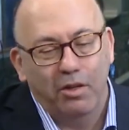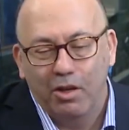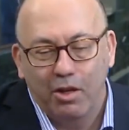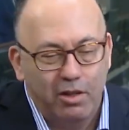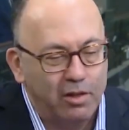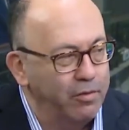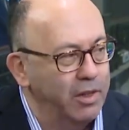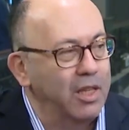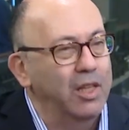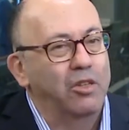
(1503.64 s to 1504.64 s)
the hot
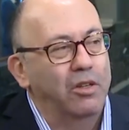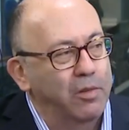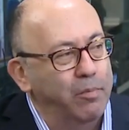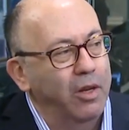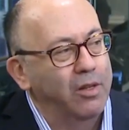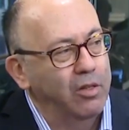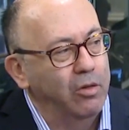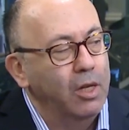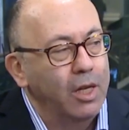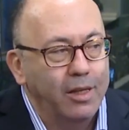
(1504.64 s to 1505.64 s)
vacation spots.
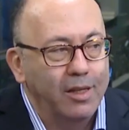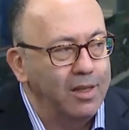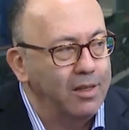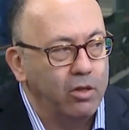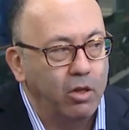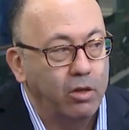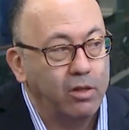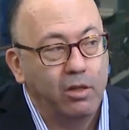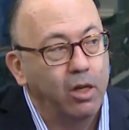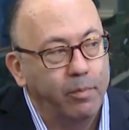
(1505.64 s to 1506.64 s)
So this is
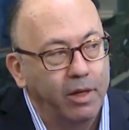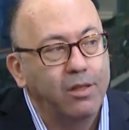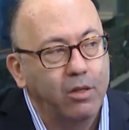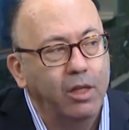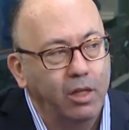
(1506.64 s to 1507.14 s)
nonstop, and it's going to